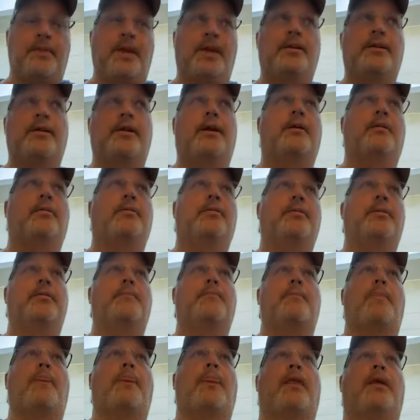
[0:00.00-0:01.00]
Now,
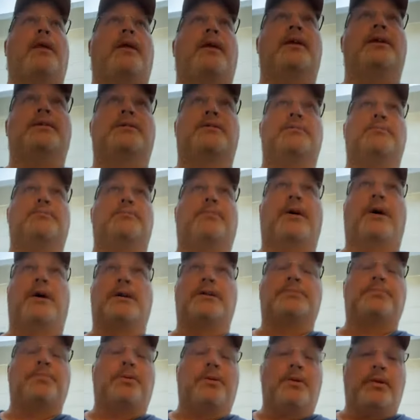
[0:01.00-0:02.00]
is it
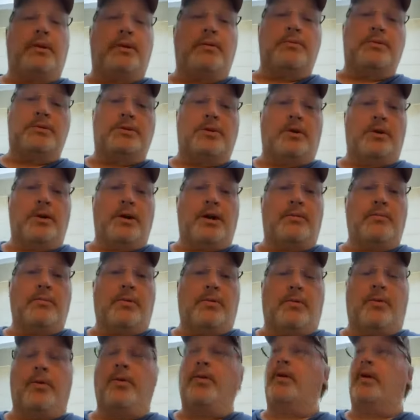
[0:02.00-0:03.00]
possible that it was going on
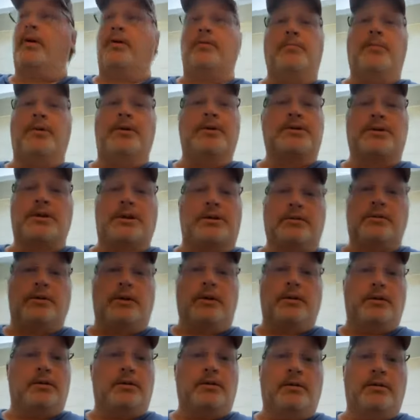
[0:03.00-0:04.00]
before that? Almost oh,
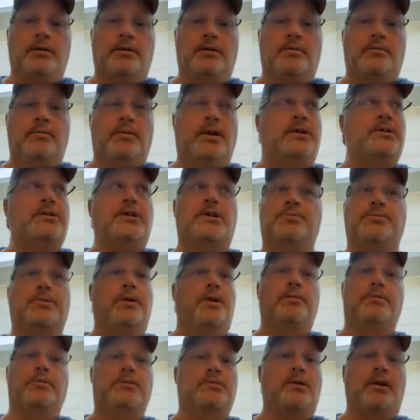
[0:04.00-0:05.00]
certainly. That's just
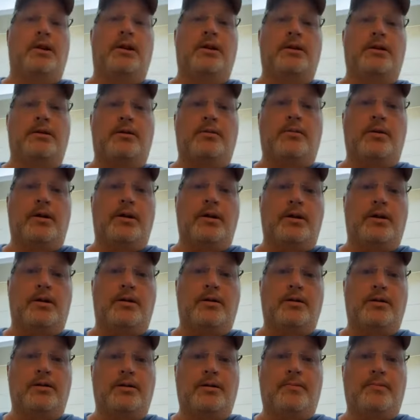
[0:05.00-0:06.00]
when it was well underway.
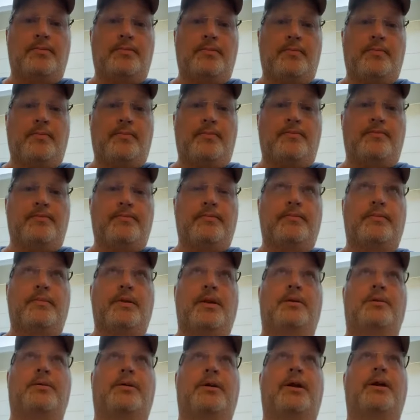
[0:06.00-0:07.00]

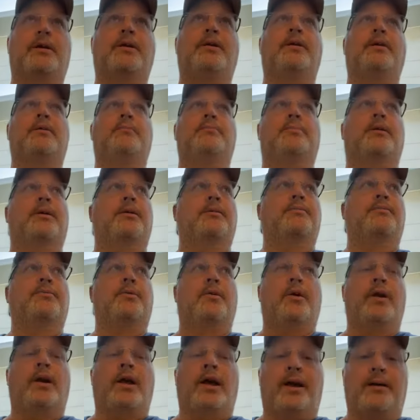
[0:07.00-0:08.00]
Okay? But
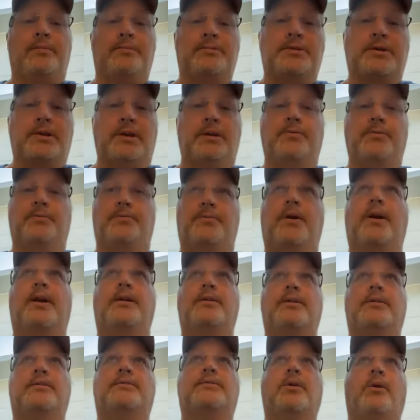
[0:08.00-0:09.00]
for an absolute
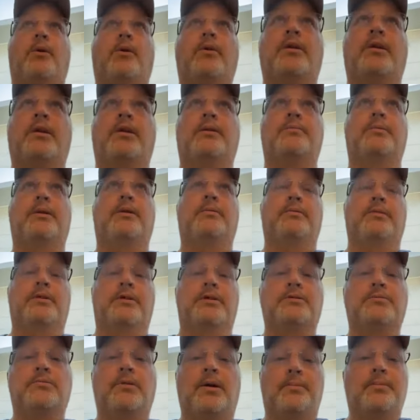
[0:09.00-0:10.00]
fact, they targeted me with
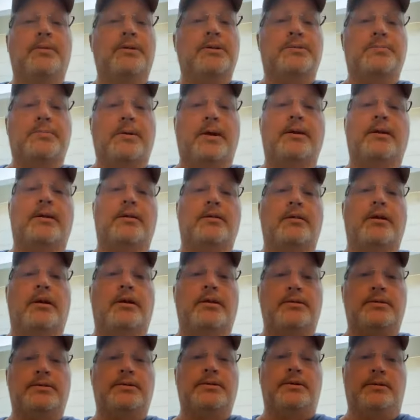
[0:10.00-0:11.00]
these weapons back in
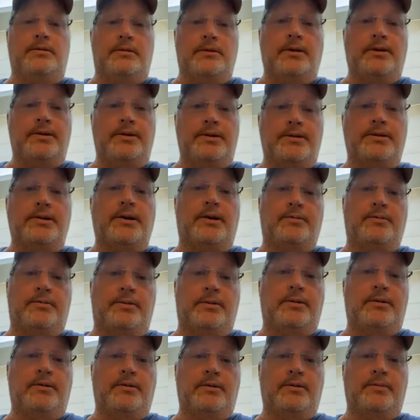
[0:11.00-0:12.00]
1997.